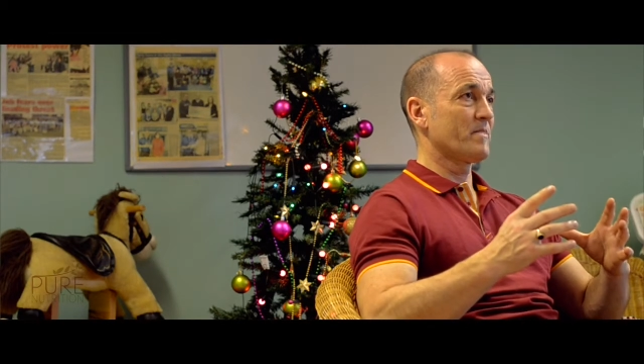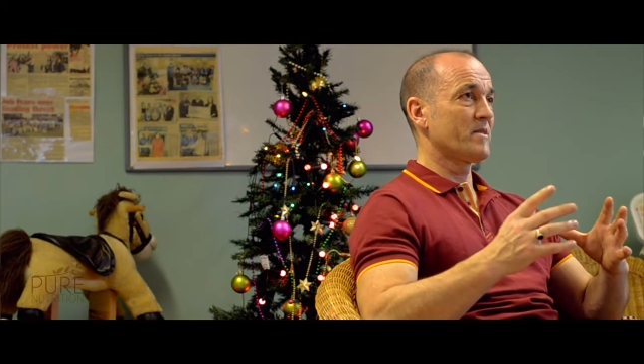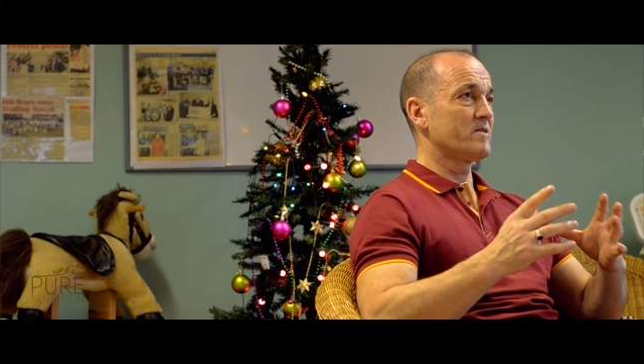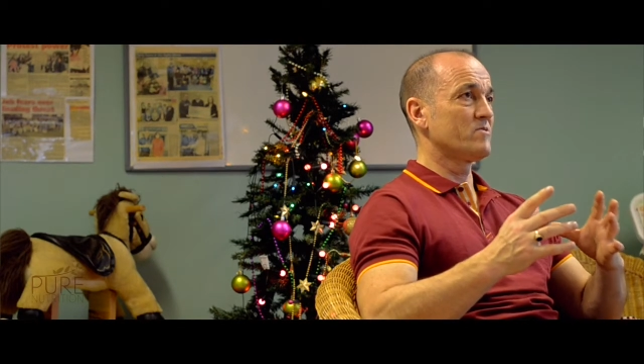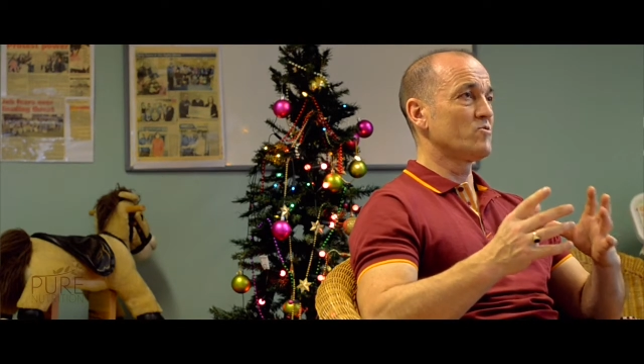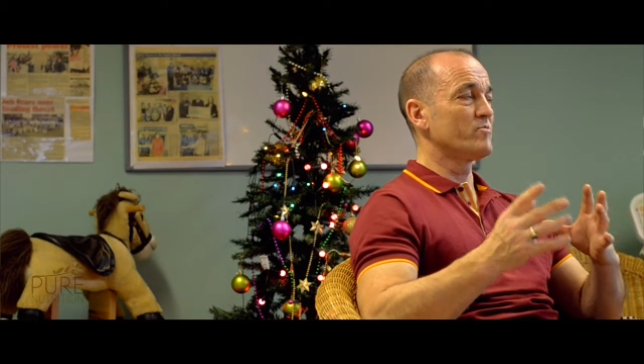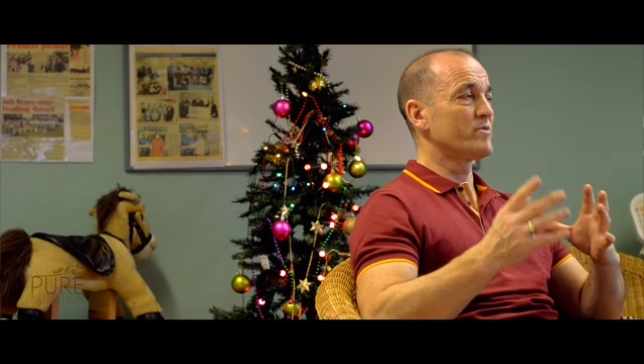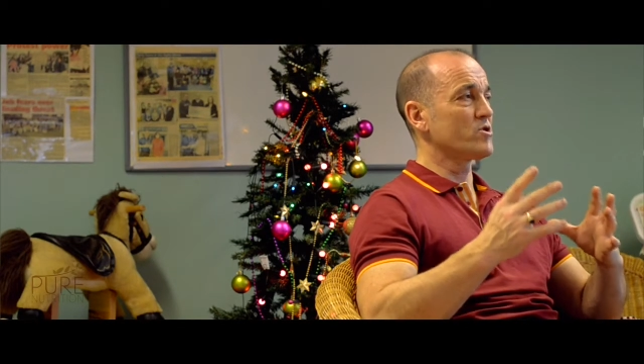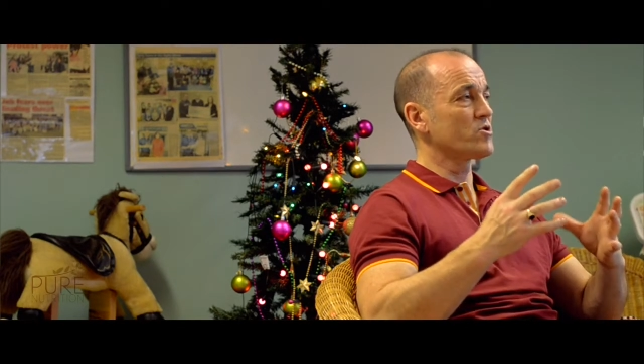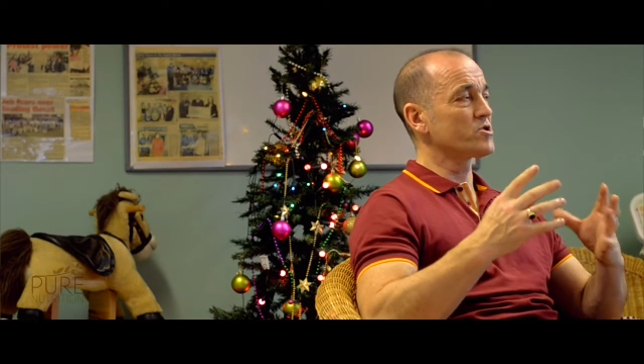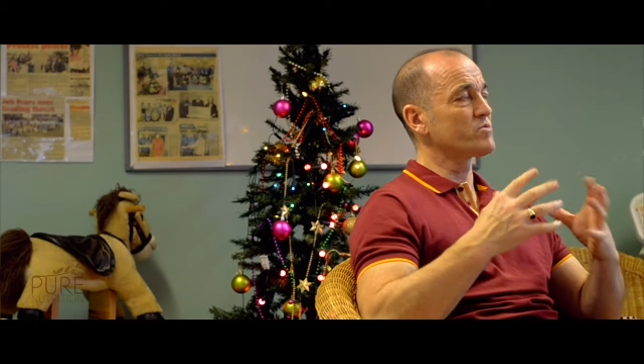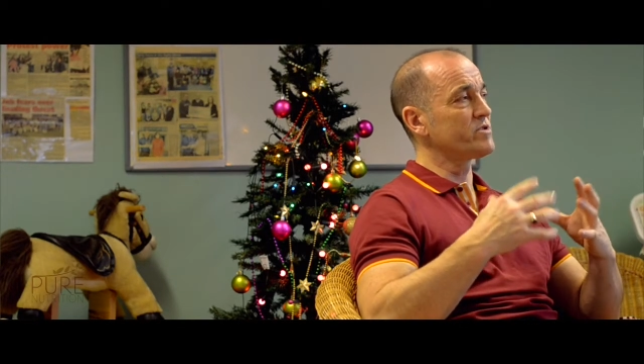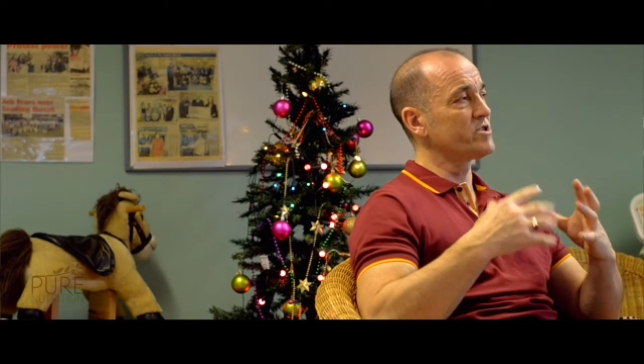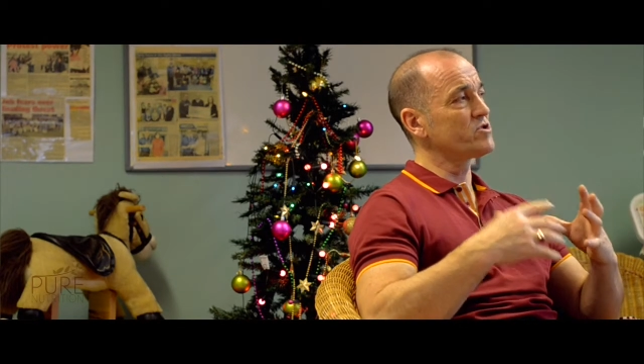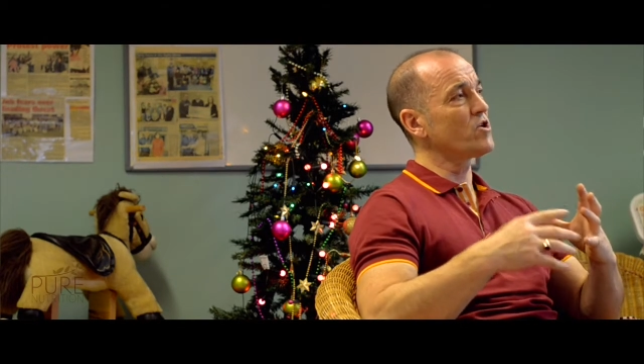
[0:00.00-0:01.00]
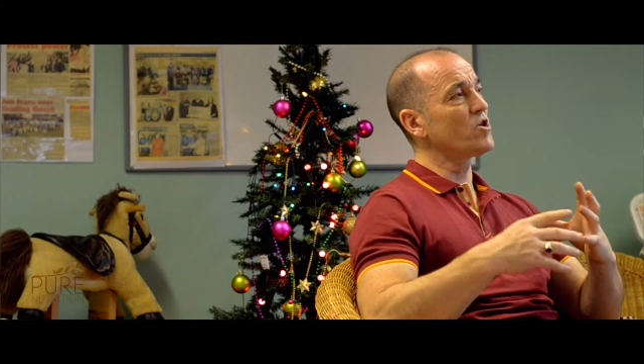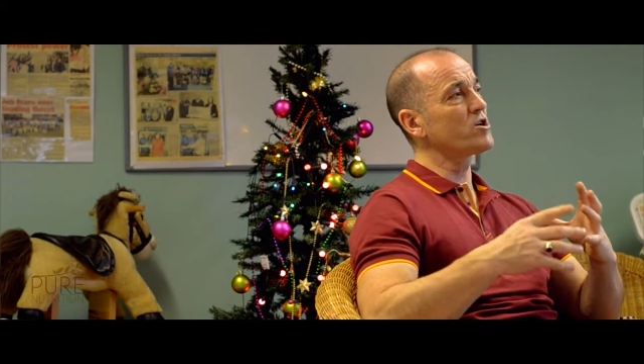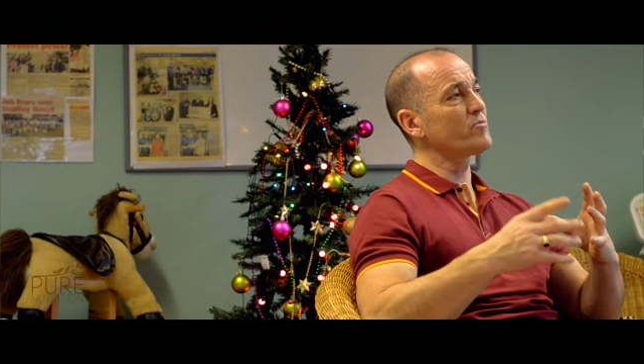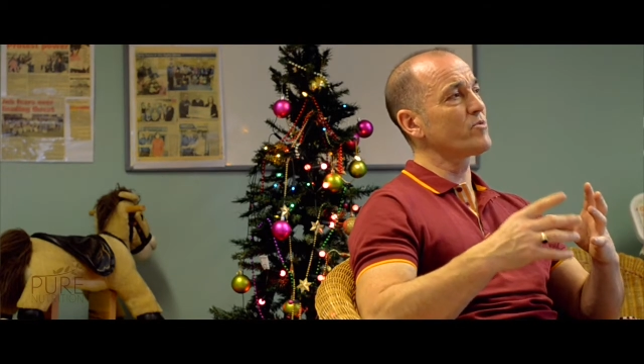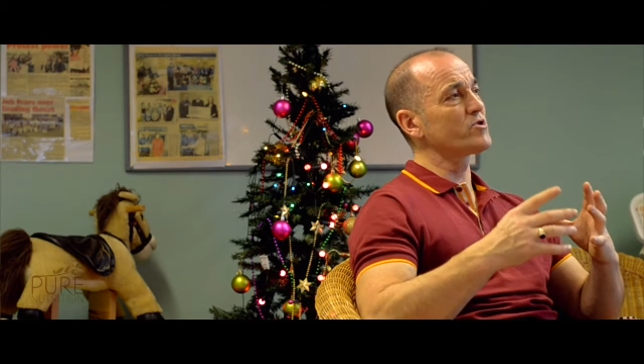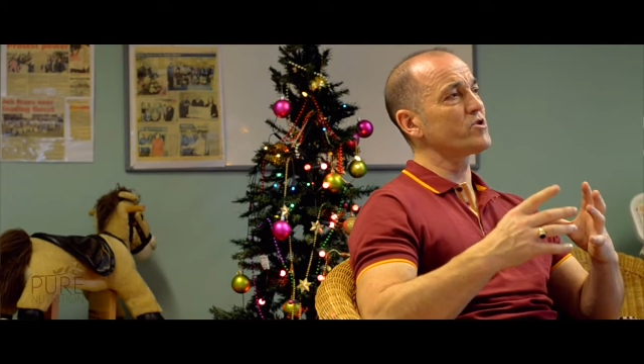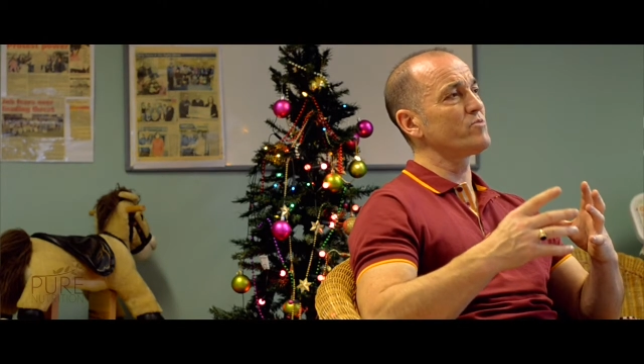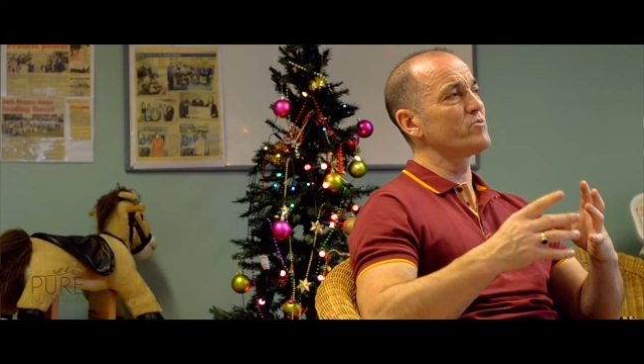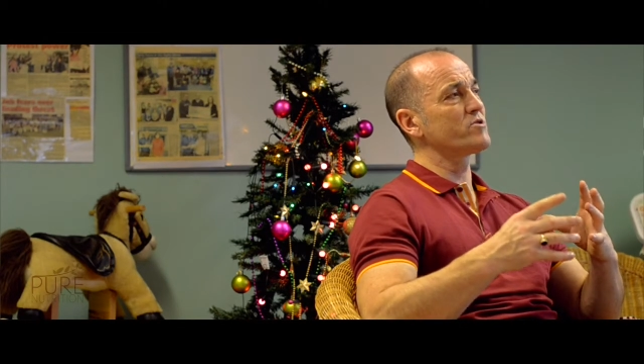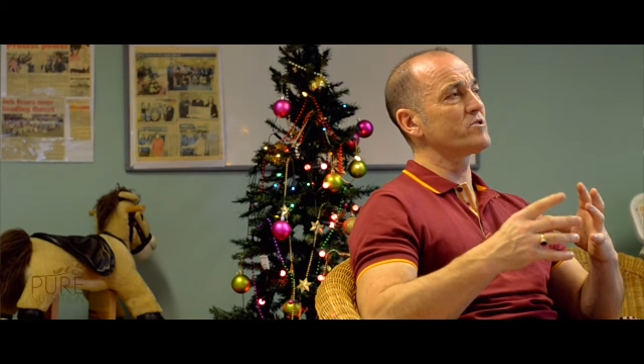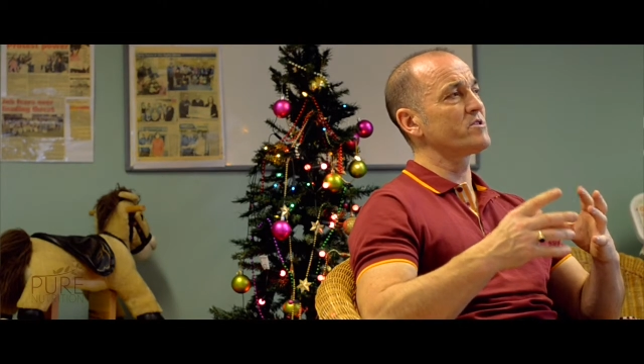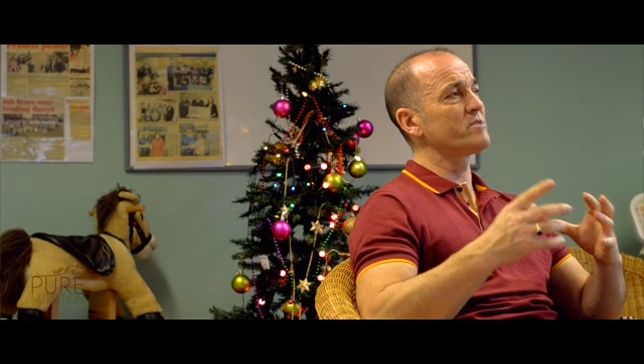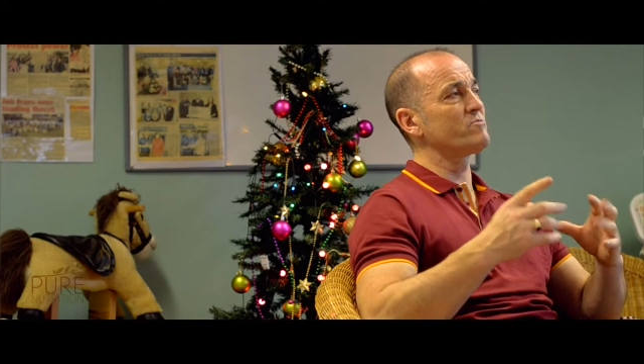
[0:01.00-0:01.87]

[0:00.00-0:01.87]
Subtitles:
you know, because when you talk about community,